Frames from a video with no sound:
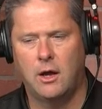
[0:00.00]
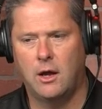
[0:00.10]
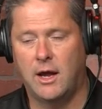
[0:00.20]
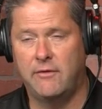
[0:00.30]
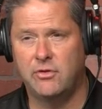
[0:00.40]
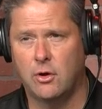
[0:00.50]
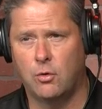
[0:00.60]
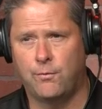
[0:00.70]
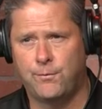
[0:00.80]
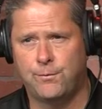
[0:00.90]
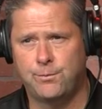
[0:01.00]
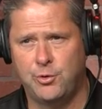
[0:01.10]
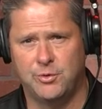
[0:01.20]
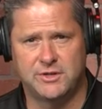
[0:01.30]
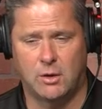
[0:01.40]
even though you
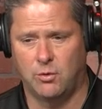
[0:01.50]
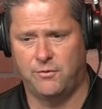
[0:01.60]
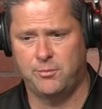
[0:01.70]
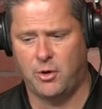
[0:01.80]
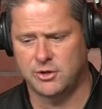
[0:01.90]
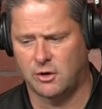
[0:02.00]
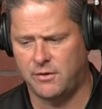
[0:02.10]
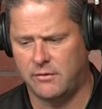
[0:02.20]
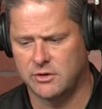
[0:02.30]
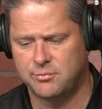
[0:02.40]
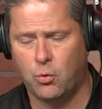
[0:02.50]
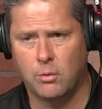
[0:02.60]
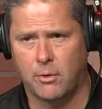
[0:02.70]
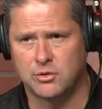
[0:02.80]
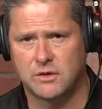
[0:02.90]
would say, well, football is our favorite sport,
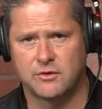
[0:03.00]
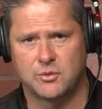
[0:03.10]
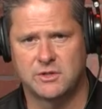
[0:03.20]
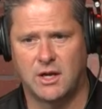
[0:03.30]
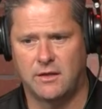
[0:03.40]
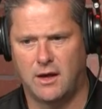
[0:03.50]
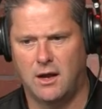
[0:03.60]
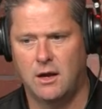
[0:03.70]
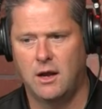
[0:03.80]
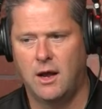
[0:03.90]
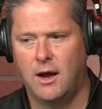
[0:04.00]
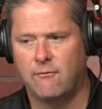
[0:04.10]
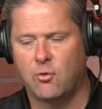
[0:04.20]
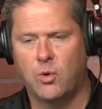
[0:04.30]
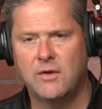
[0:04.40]
most of us would say that,
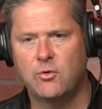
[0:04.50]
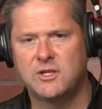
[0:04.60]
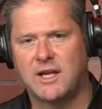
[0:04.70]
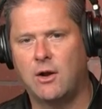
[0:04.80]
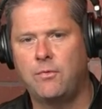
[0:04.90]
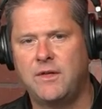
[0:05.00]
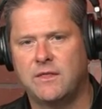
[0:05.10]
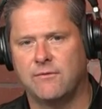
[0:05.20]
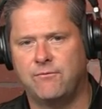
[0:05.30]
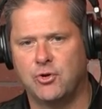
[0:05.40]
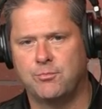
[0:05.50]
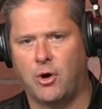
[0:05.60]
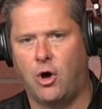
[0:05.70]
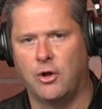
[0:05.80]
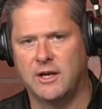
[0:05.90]
for whatever reason, I don't think that
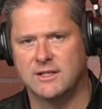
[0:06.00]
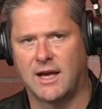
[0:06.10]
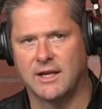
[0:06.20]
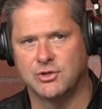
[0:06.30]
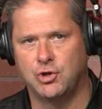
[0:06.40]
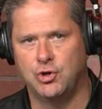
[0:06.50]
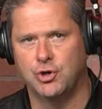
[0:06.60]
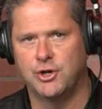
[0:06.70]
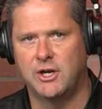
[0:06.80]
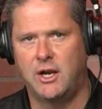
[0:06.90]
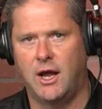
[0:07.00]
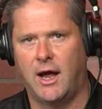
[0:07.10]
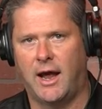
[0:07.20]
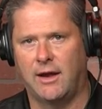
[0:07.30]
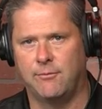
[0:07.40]
football is as good
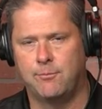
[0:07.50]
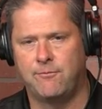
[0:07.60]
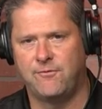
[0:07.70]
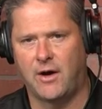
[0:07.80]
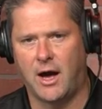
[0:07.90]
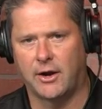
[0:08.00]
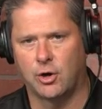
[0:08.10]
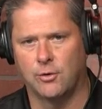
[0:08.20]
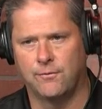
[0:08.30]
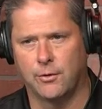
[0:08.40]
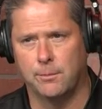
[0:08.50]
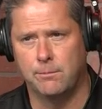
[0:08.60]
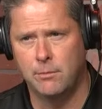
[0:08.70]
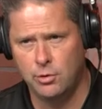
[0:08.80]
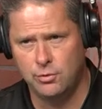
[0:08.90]
a fodder for
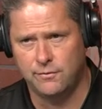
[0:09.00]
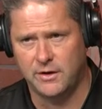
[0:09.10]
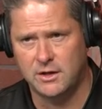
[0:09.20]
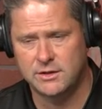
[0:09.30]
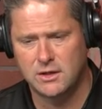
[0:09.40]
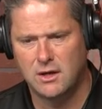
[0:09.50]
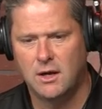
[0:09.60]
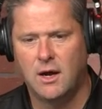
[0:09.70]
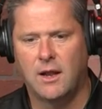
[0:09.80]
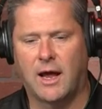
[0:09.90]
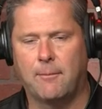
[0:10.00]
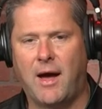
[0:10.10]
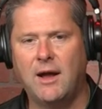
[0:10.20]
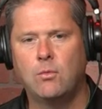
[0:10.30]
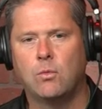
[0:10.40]
movies. Like my